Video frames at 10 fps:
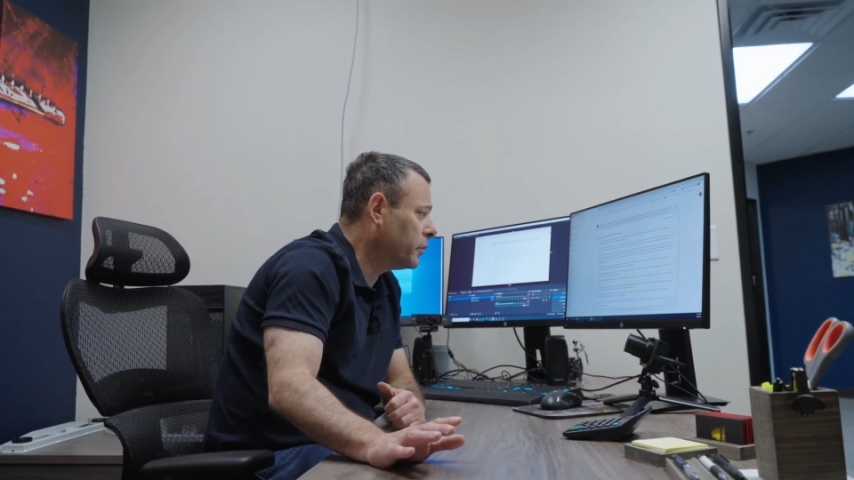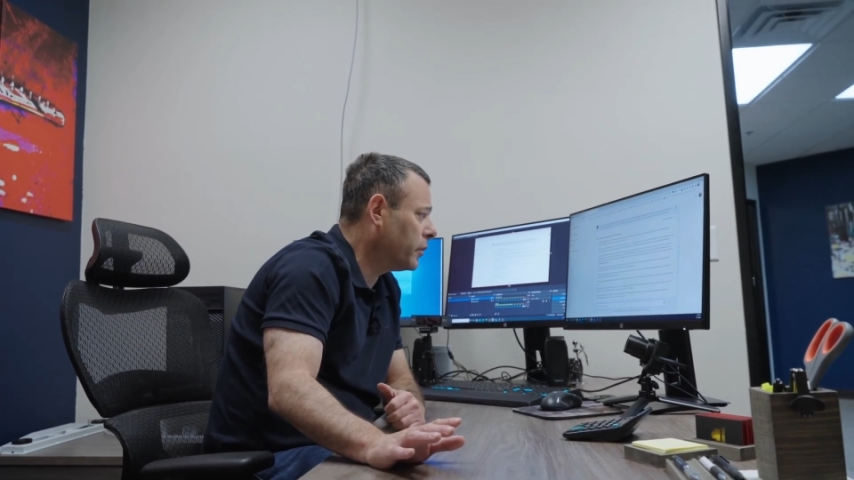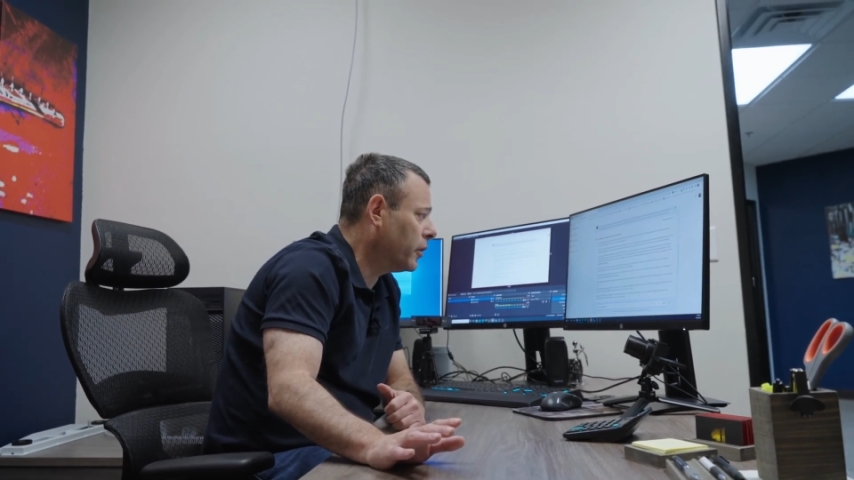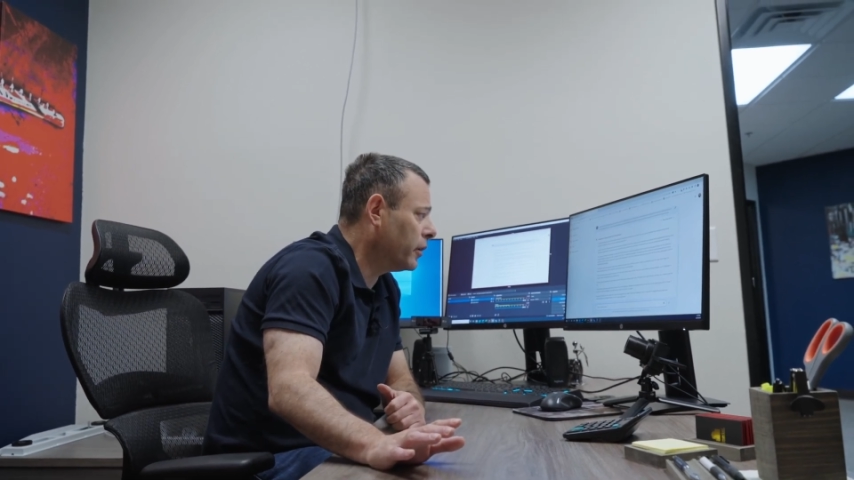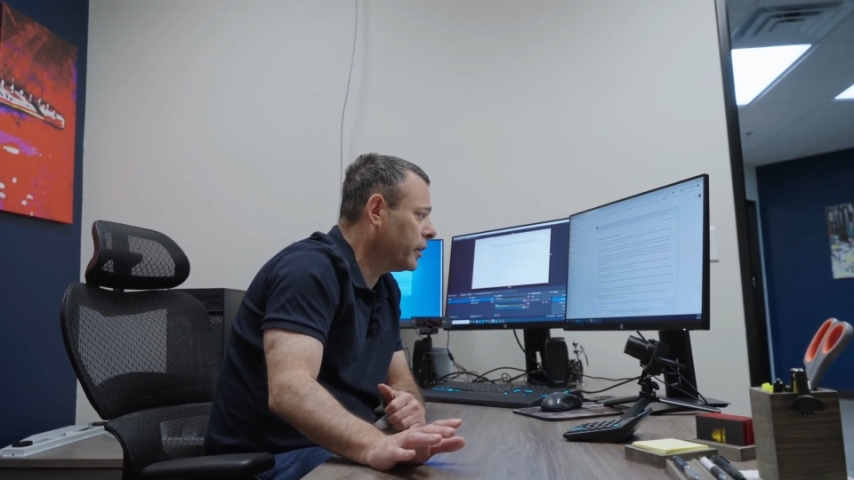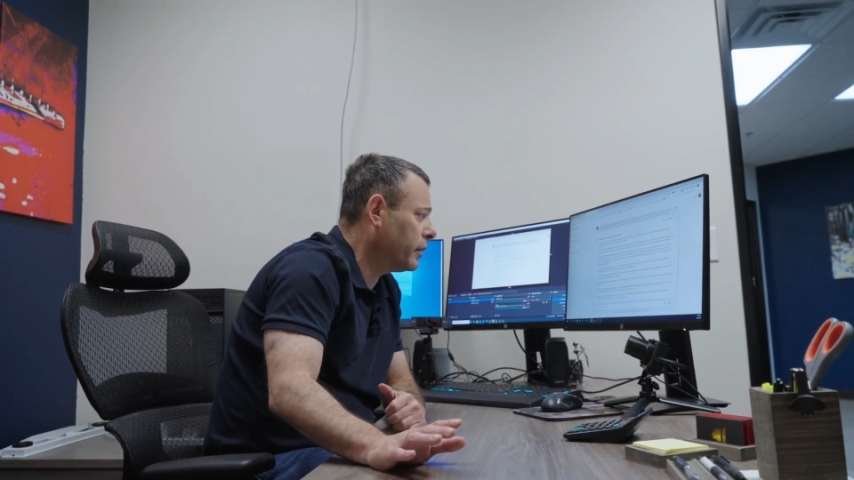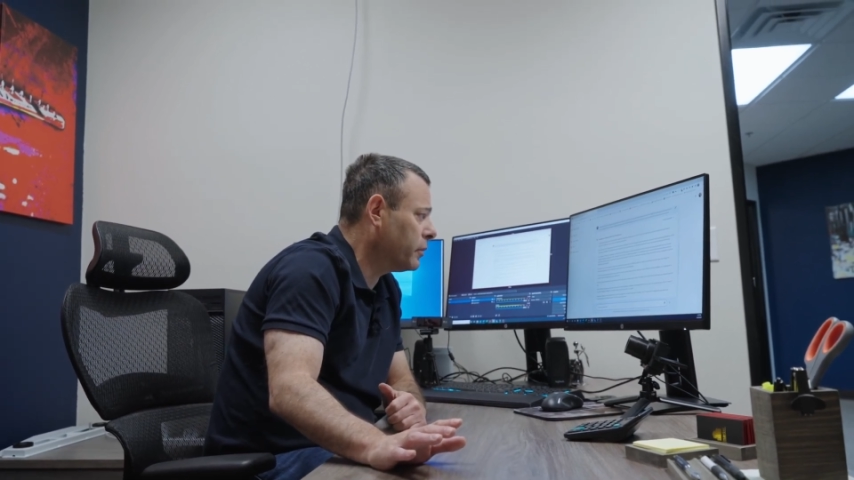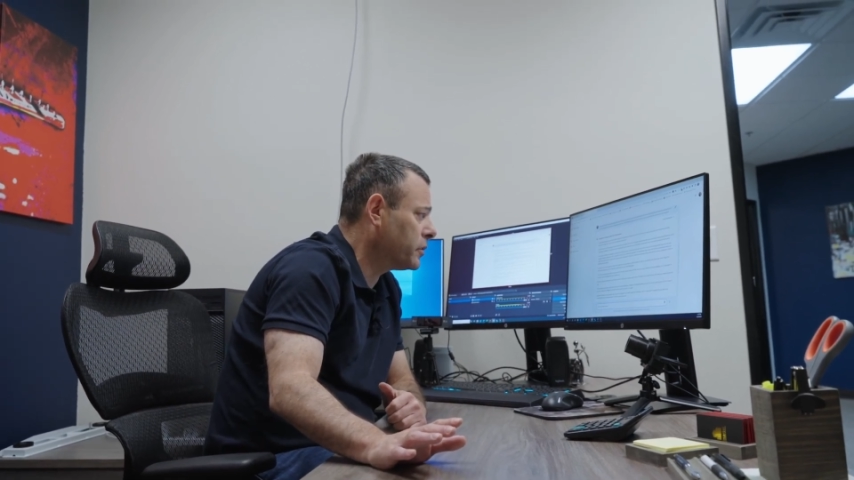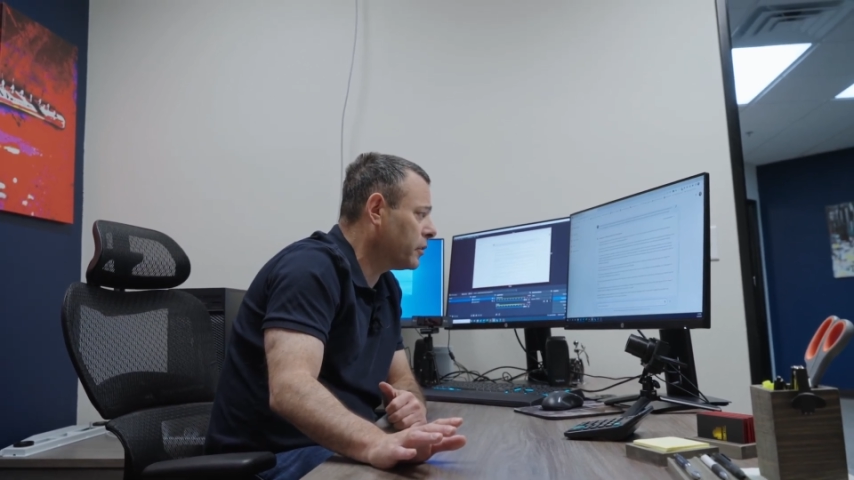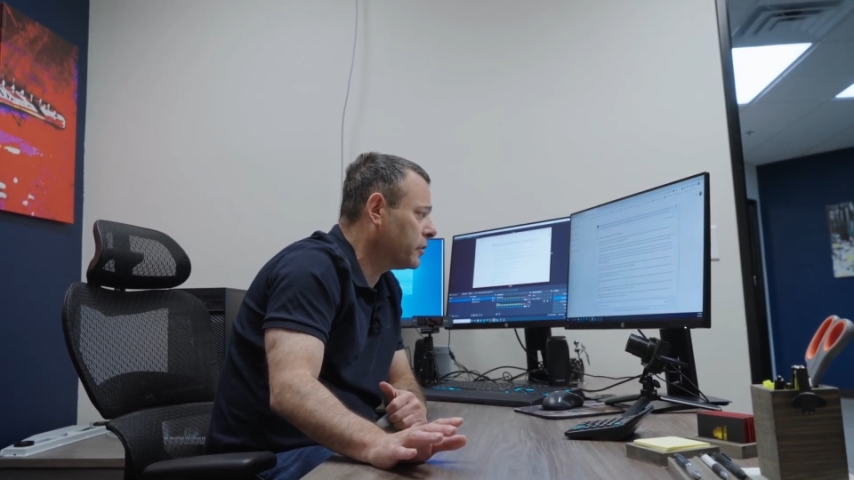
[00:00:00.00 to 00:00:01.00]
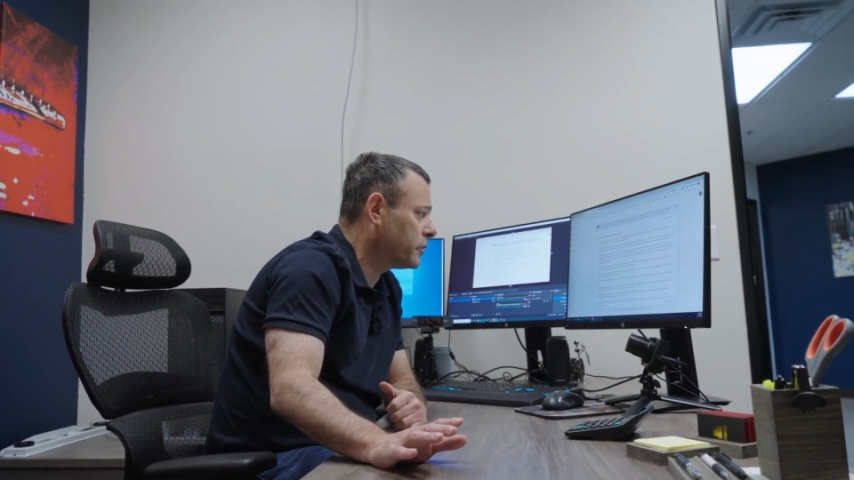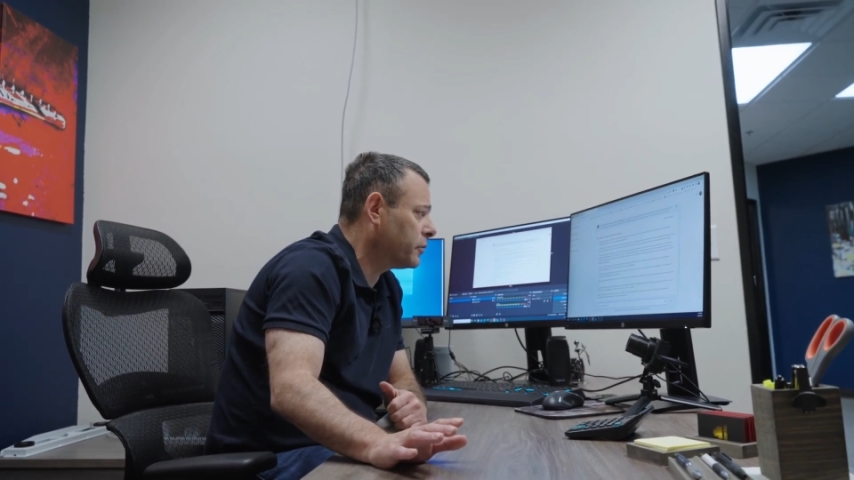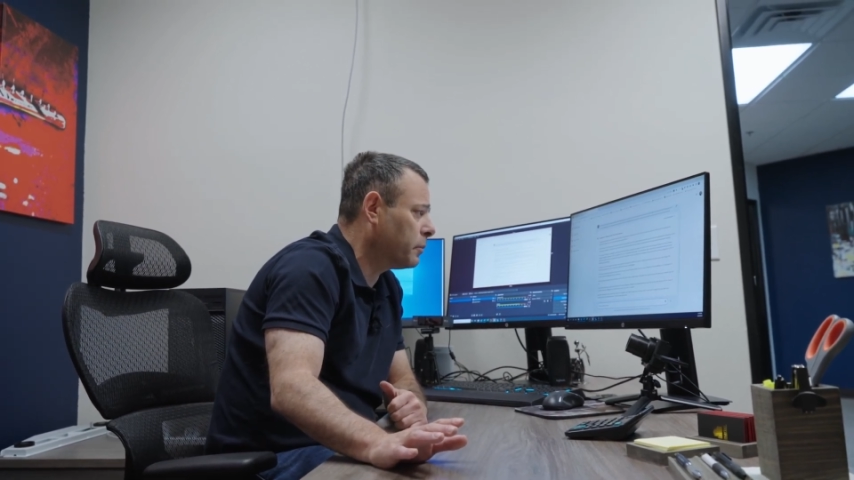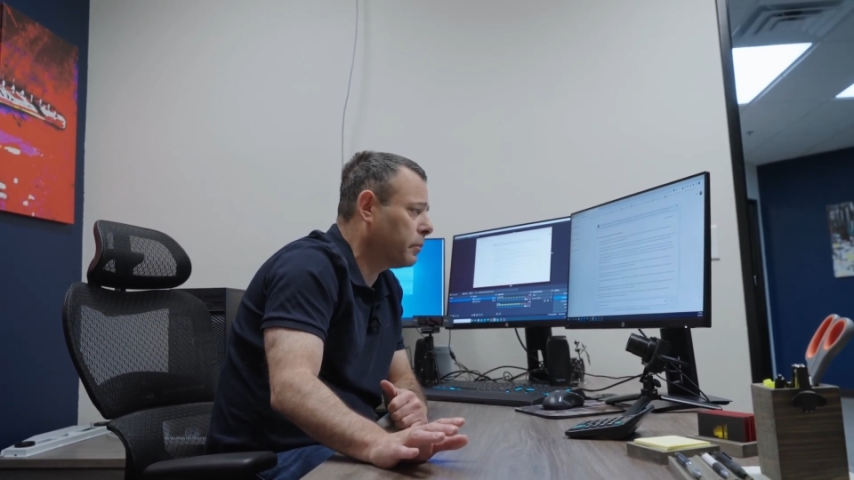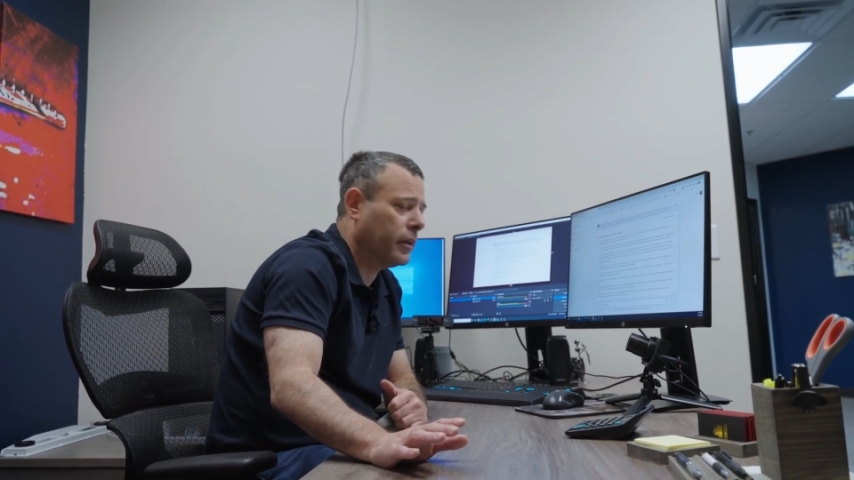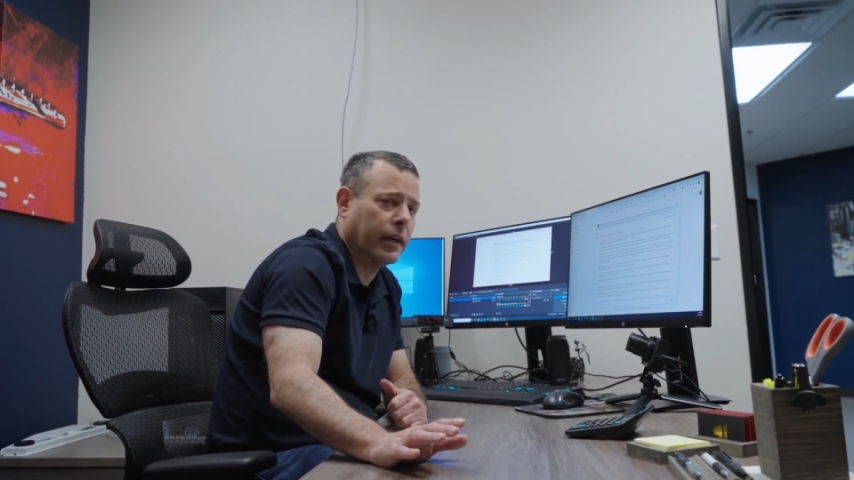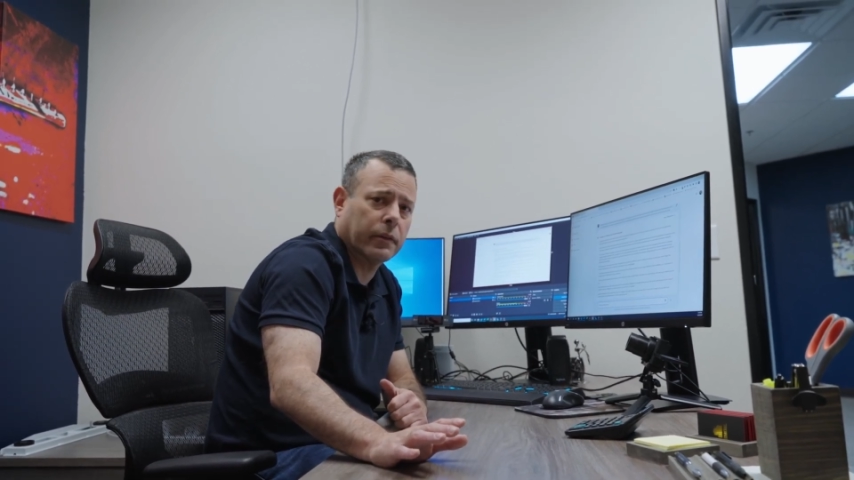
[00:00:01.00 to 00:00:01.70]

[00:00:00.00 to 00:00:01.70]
early results from playing